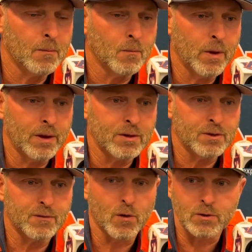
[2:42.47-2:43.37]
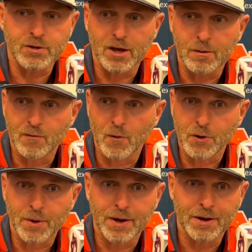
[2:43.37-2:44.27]
really is the first step before
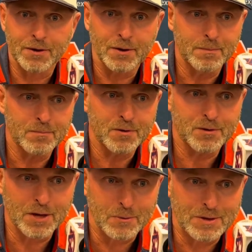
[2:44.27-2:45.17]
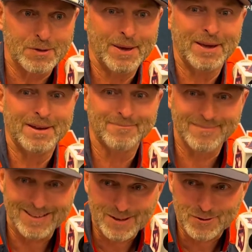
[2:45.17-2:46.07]
you get into sequencing and
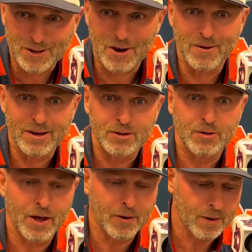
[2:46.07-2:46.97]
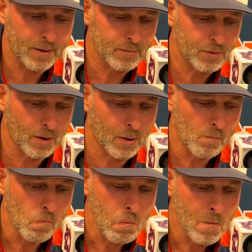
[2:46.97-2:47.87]
et cetera, et cetera. So
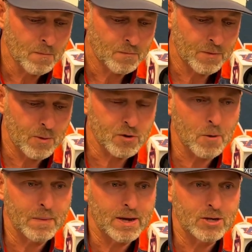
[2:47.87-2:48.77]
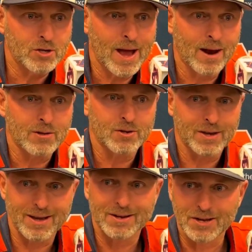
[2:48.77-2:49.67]
that was our biggest challenge, and
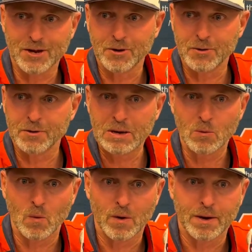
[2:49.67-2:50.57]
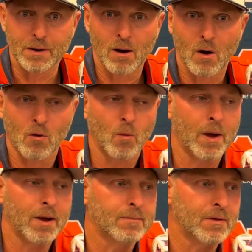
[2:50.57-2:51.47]
it continued to be one all the
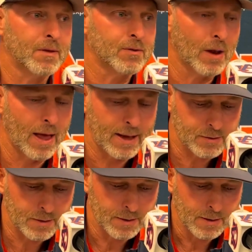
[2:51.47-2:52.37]
way up to this last